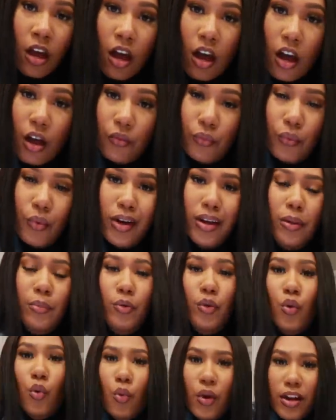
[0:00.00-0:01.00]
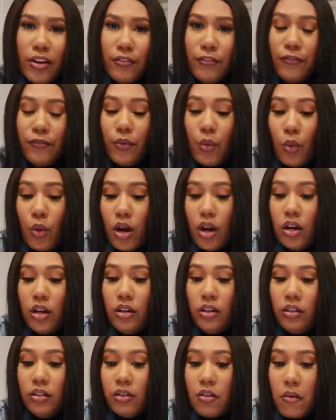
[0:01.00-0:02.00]
of what I'm going for.
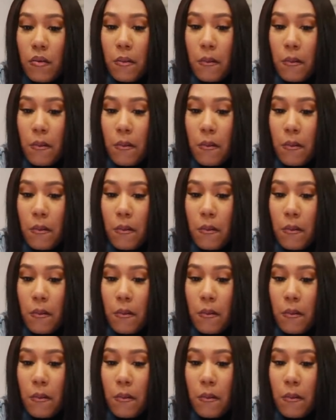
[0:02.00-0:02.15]
Let